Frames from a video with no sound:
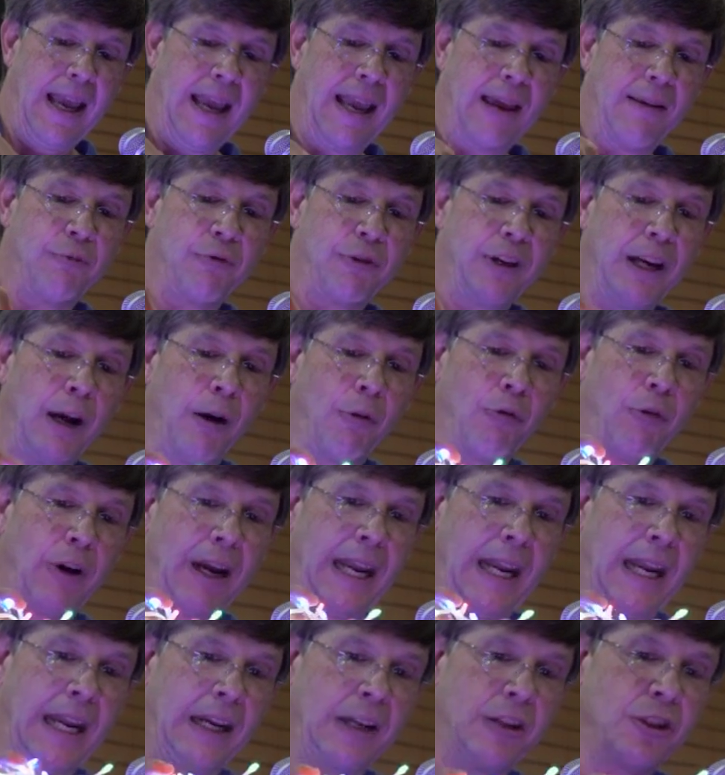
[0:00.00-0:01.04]
and
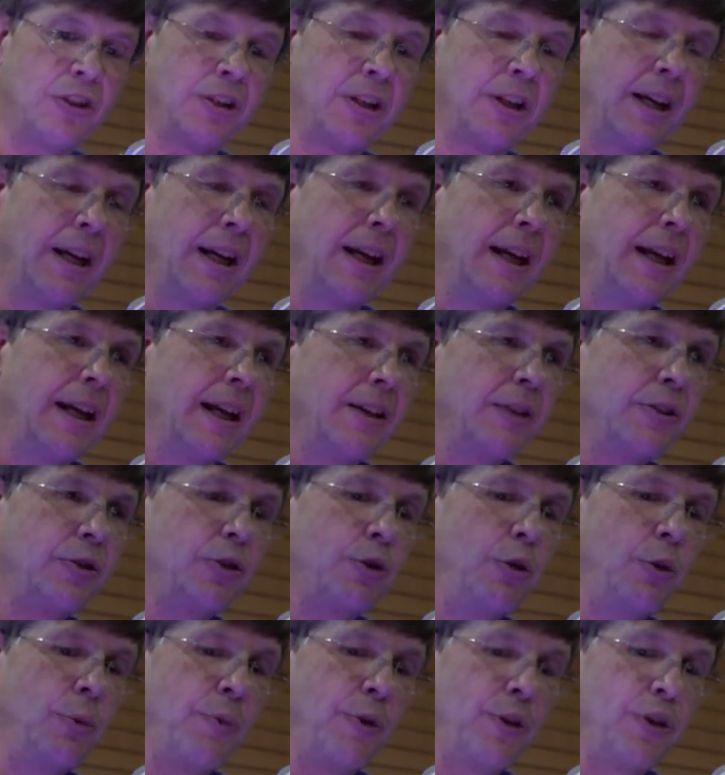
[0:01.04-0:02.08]
rearrange
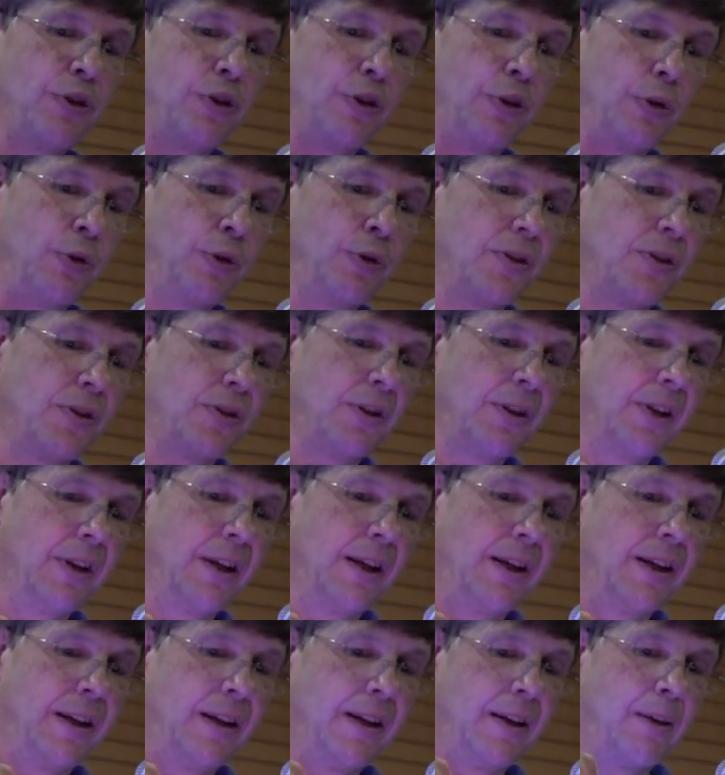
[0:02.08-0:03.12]
to produce
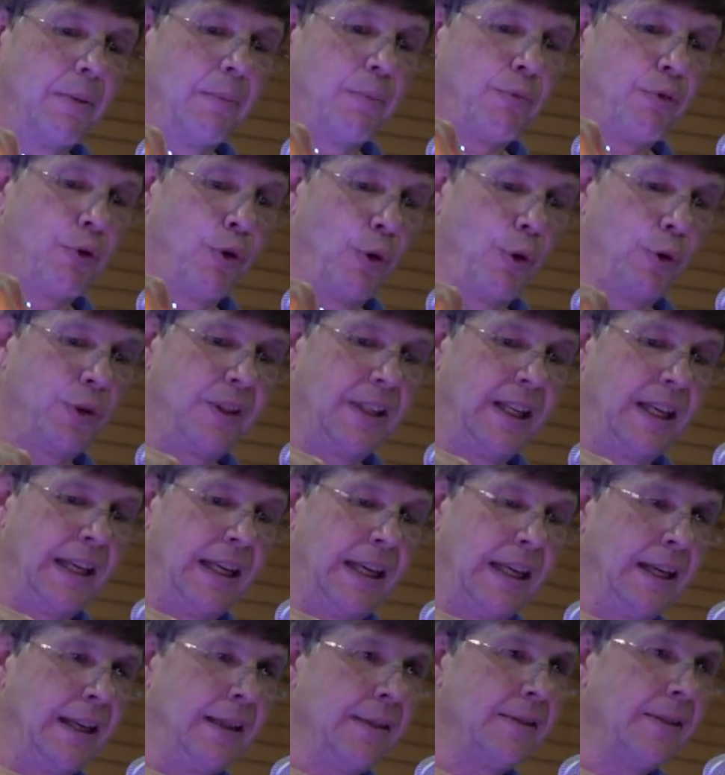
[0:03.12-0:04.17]

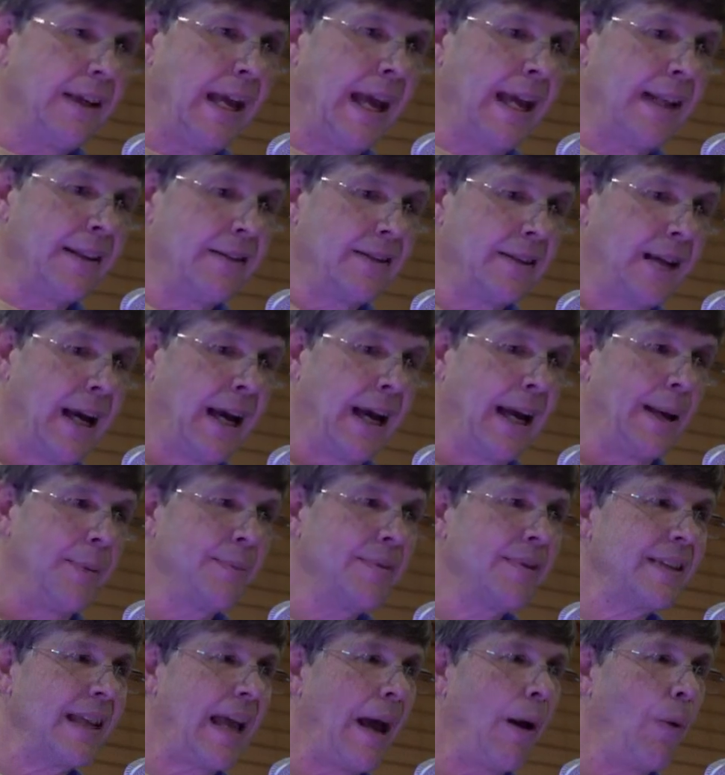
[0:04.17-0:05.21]
proteins,
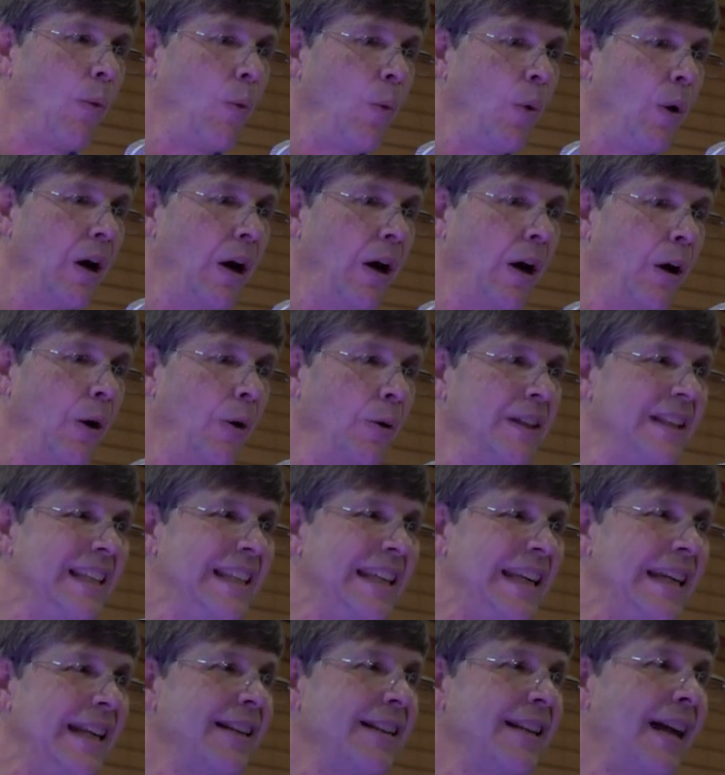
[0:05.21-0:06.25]
enzymes that will
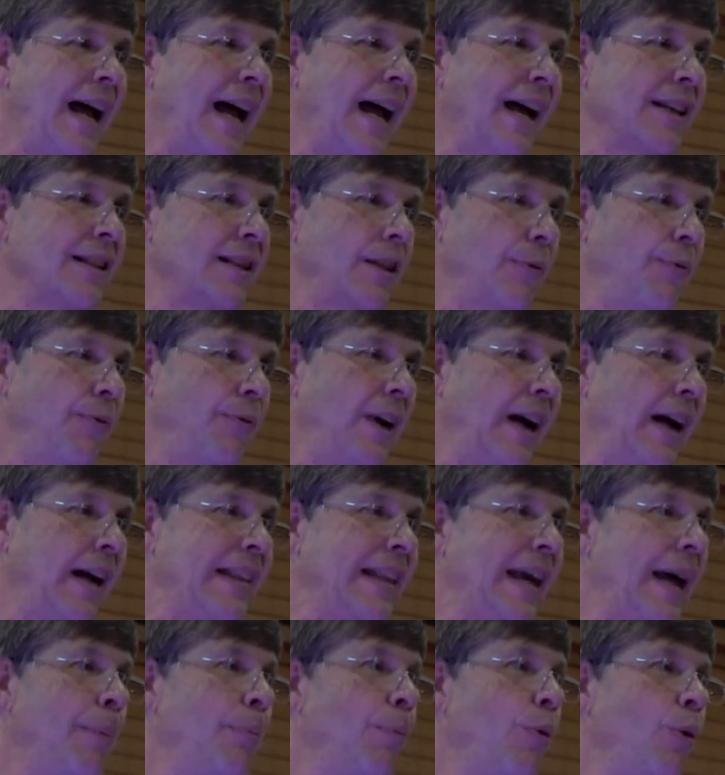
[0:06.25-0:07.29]
detoxify
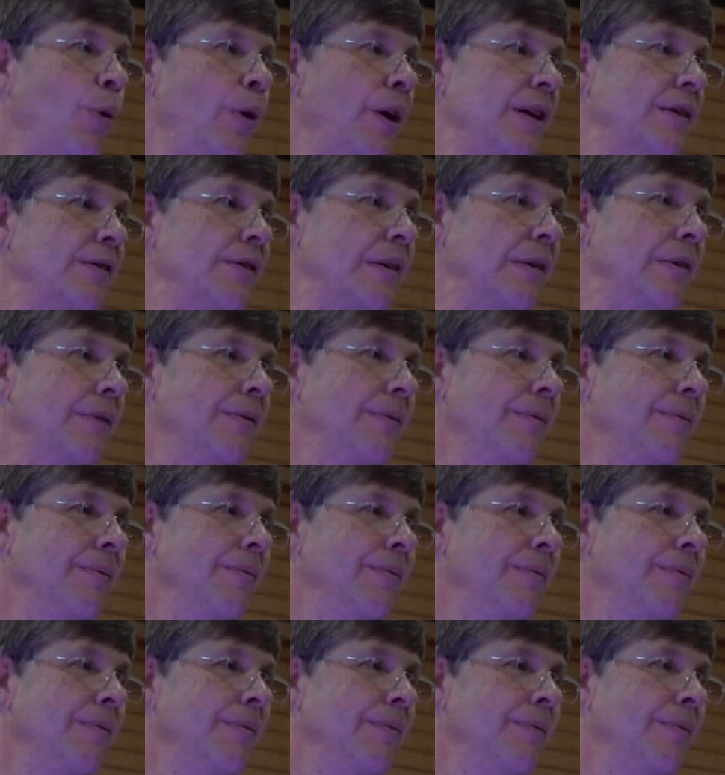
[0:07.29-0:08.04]
that poison.